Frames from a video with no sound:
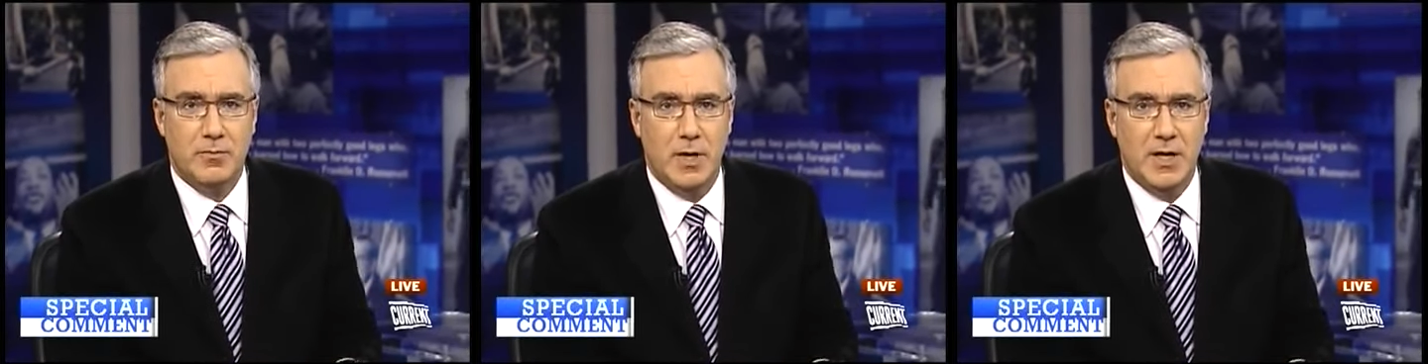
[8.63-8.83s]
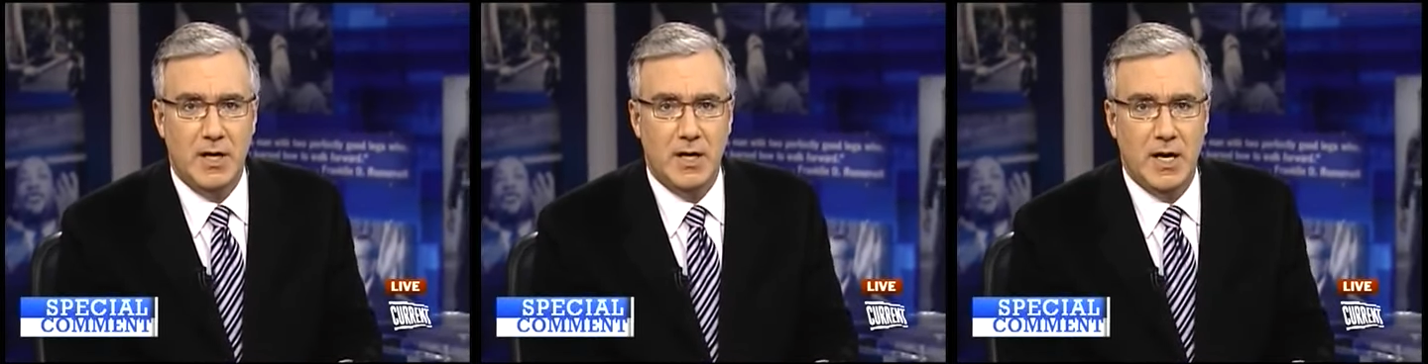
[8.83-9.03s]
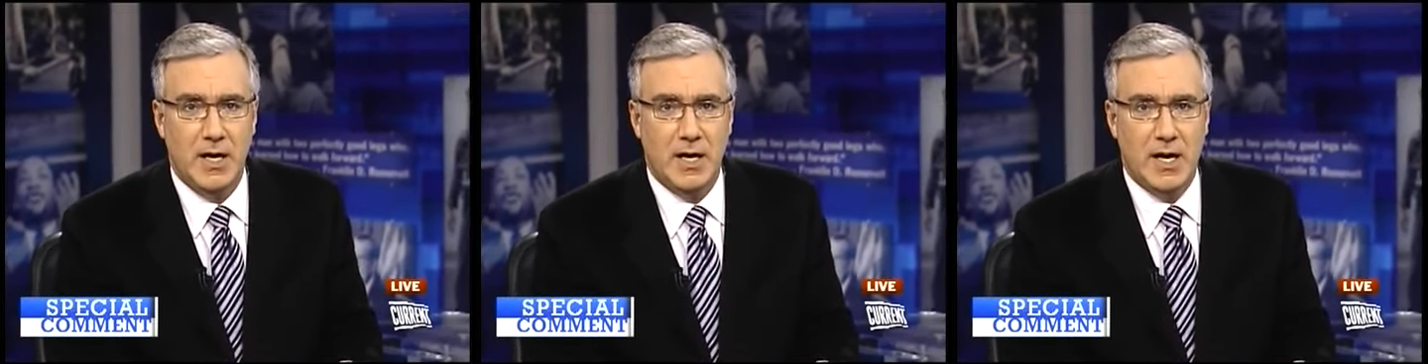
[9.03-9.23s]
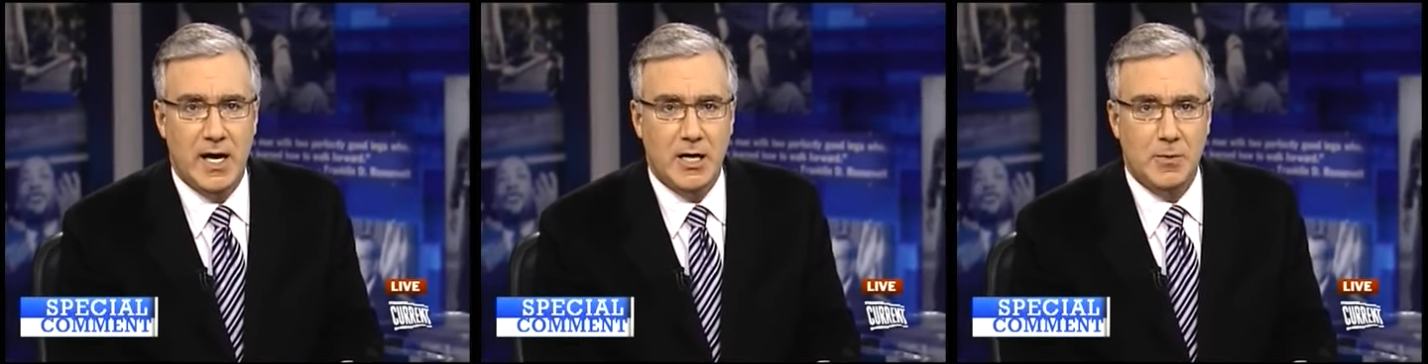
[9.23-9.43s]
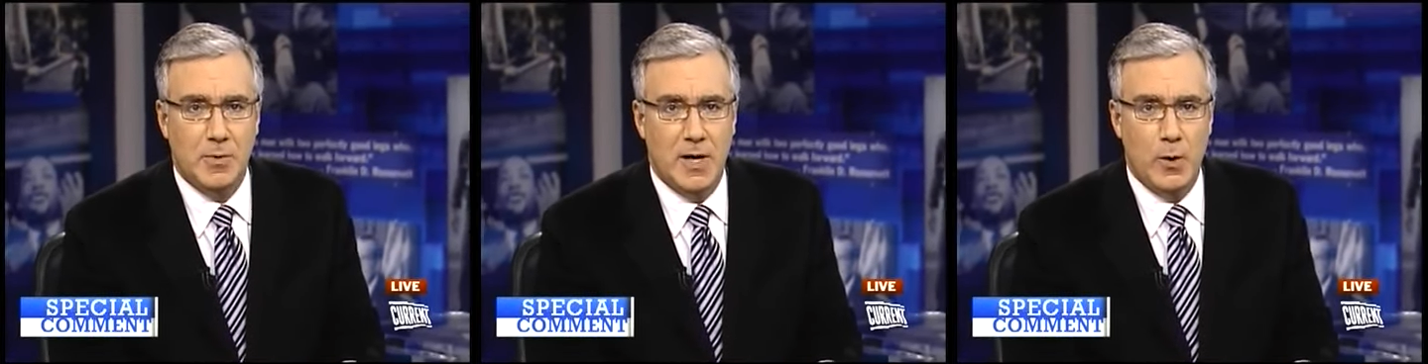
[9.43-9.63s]
Monday night at
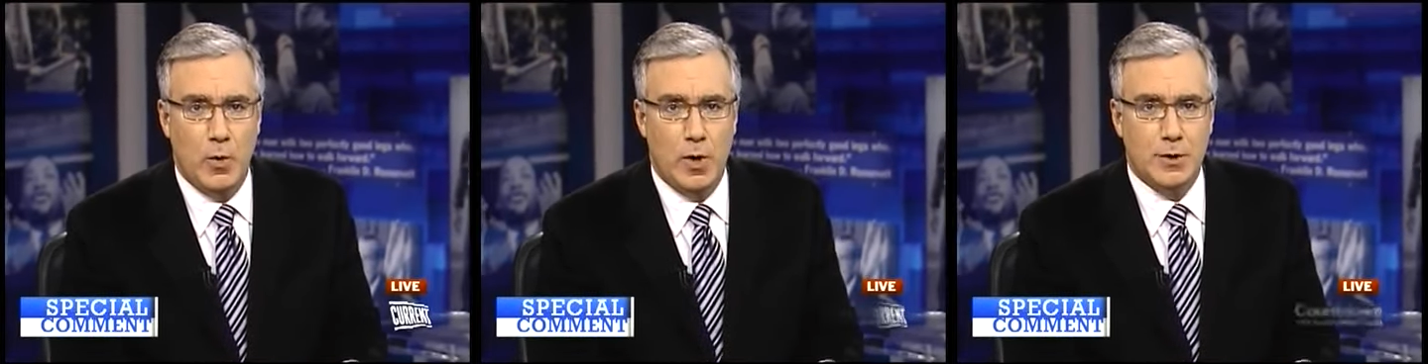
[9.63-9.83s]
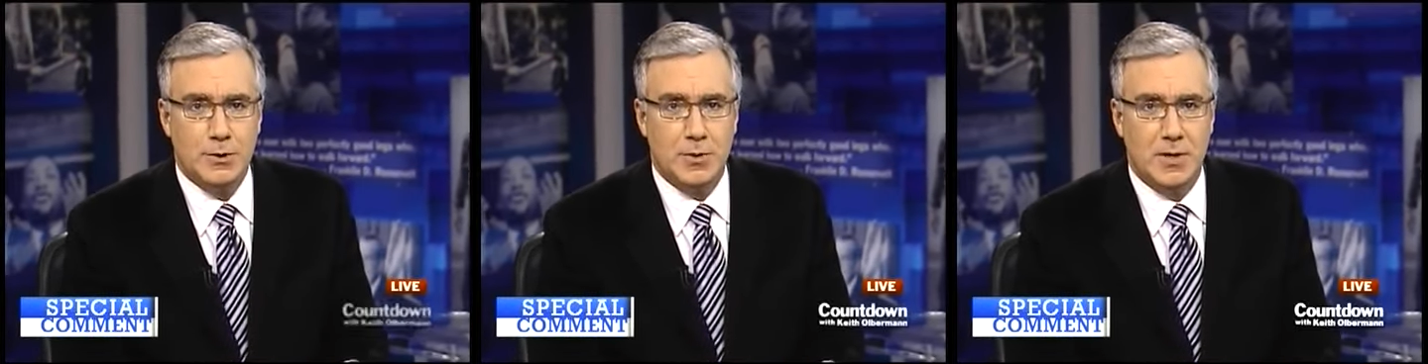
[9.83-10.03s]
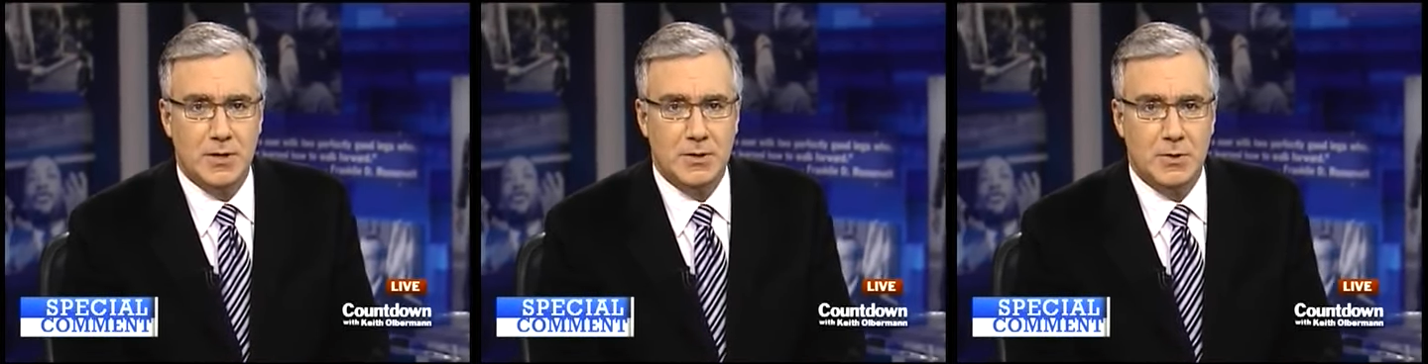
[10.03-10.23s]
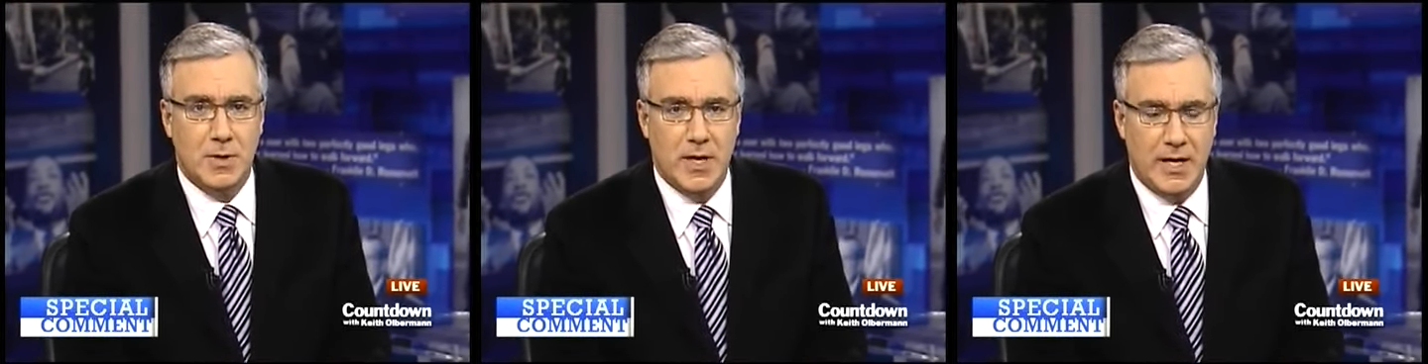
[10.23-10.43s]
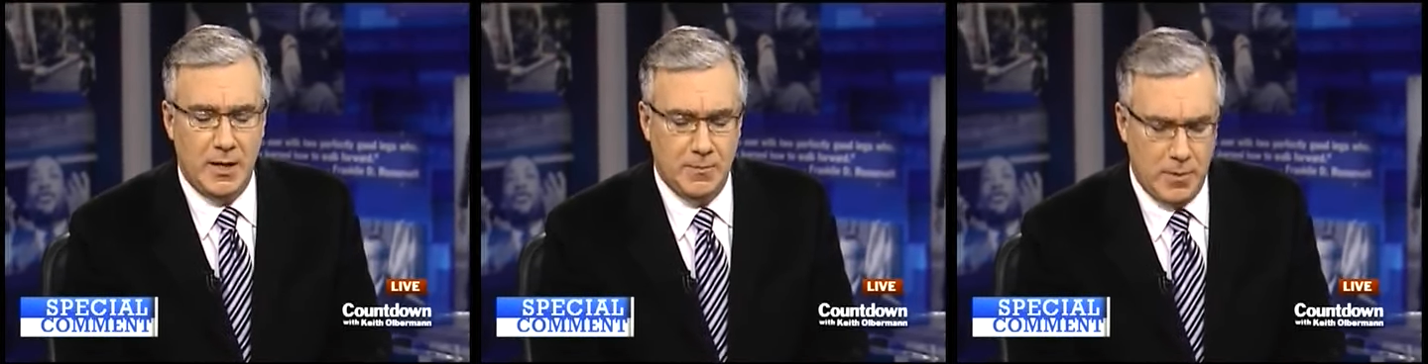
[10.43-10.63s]
Occupy Wall Street at
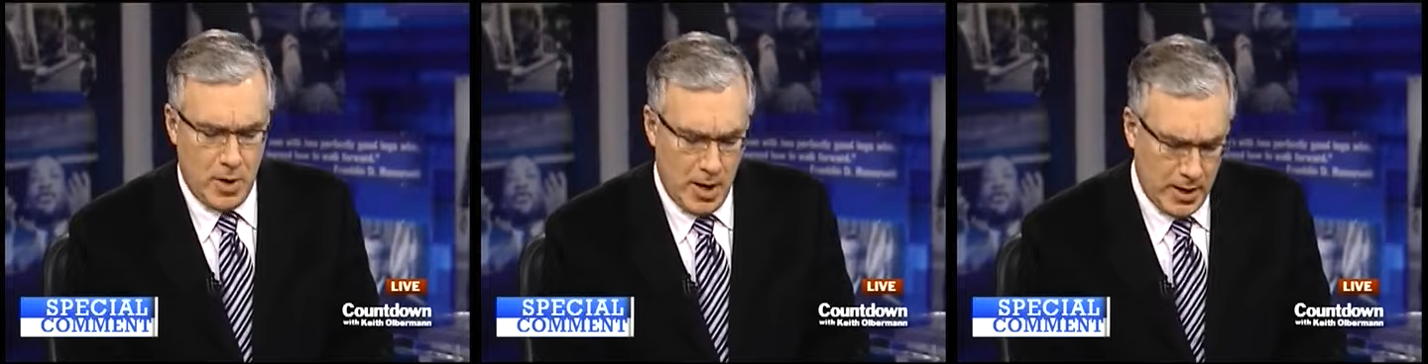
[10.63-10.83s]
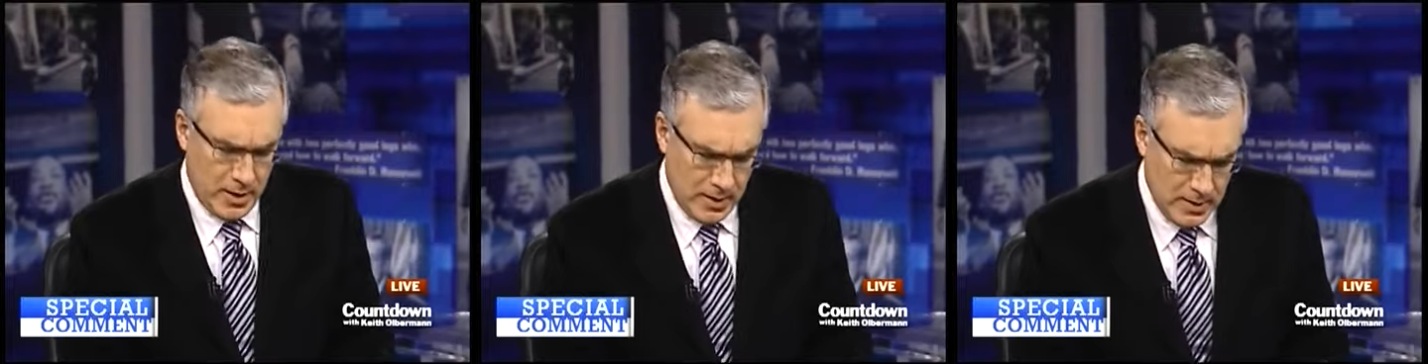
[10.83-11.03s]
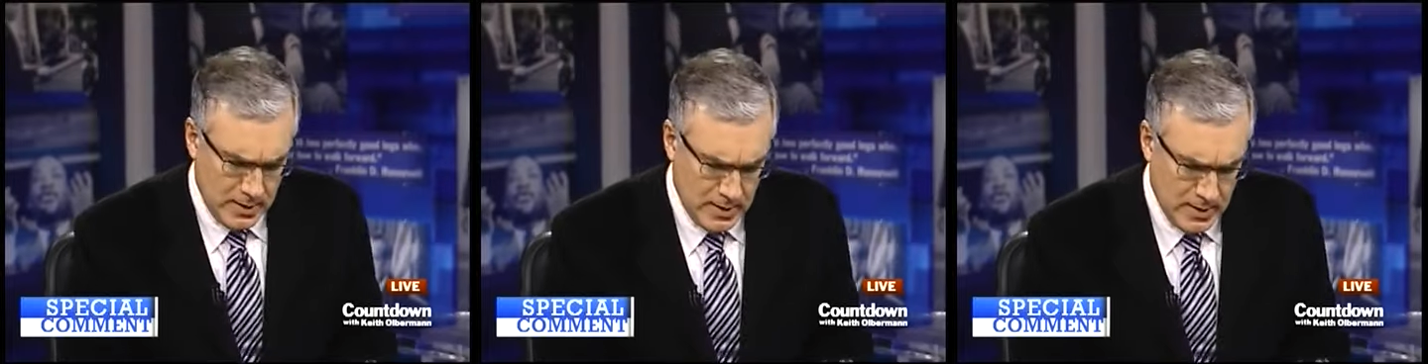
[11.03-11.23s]
Zuccotti Park.